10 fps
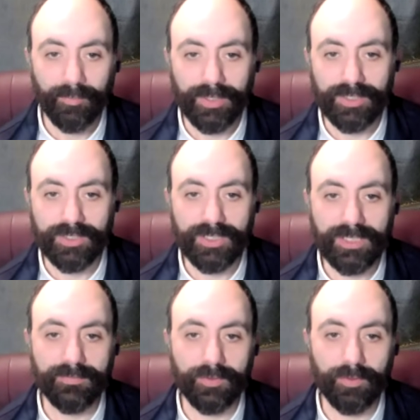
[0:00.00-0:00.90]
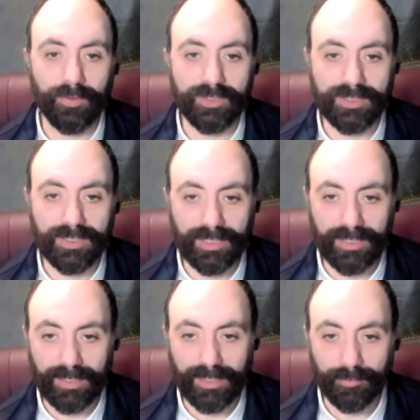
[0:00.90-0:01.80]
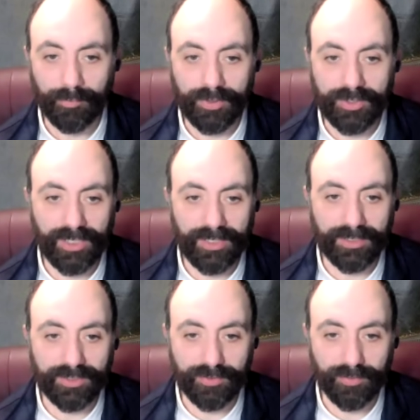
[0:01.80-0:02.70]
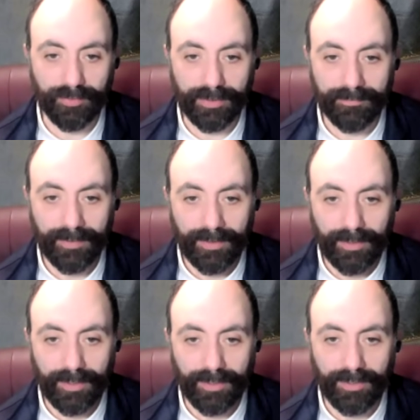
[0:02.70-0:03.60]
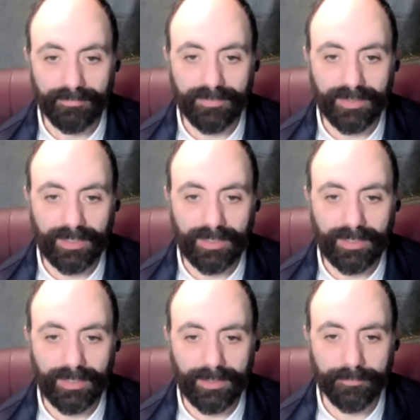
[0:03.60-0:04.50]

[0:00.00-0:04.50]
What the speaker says: which is, of course, the returning story of the